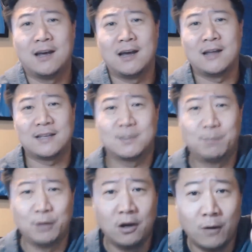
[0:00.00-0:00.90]
think it's
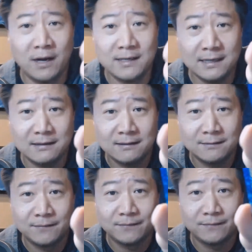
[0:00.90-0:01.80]
blue. What is it?
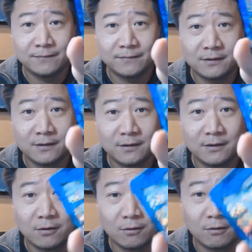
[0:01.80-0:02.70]

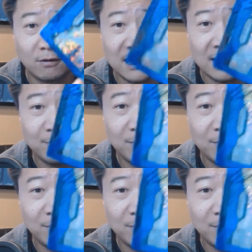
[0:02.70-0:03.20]
Crap.